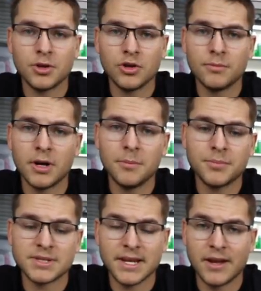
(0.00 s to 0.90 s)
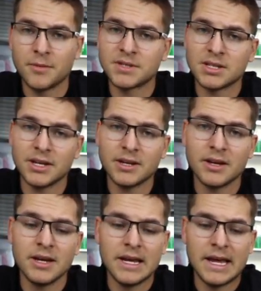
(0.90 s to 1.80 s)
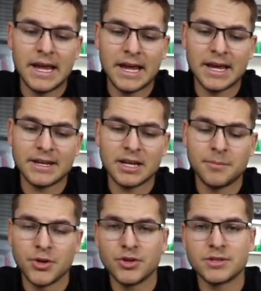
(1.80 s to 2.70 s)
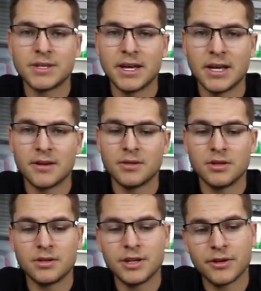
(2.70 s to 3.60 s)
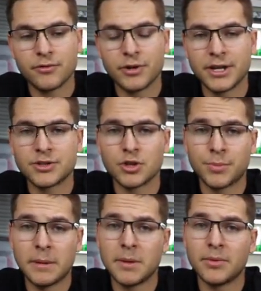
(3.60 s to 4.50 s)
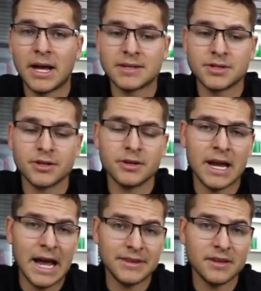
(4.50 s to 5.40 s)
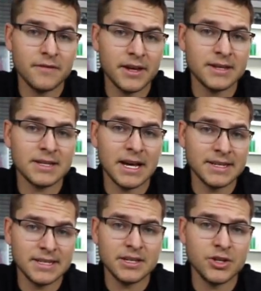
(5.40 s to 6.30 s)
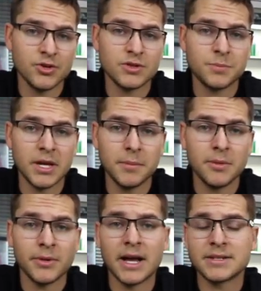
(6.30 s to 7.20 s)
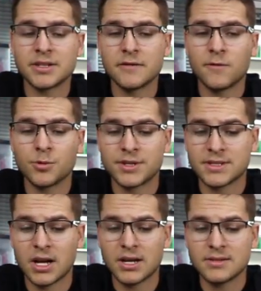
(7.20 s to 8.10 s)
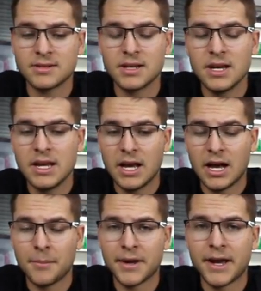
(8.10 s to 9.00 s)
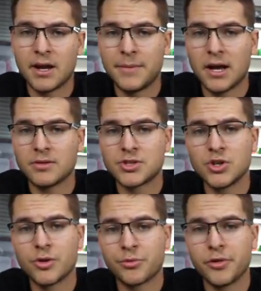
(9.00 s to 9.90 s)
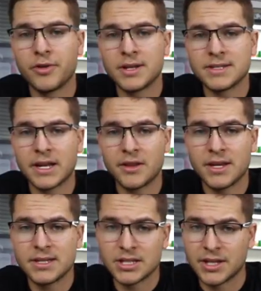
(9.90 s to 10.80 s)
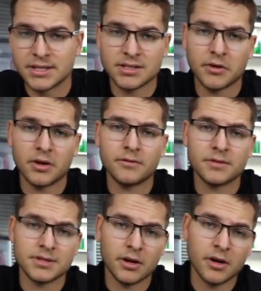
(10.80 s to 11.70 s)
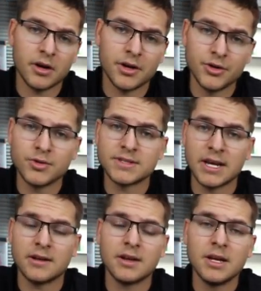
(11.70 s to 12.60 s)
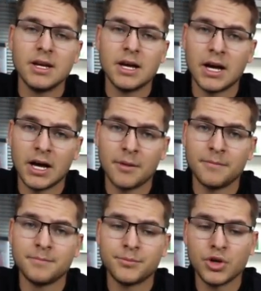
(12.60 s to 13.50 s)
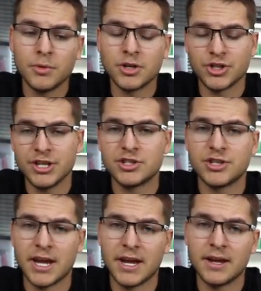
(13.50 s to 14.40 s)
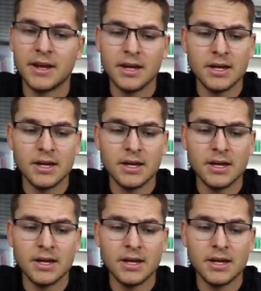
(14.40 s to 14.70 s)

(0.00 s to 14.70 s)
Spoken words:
Glued them up, sanded them slick, and used liquid wrench or PB Blaster. At the event, I did use PB Blaster for the sauce. I got about 2 or 3 runs out of these, and then started on a new set pretty much each day.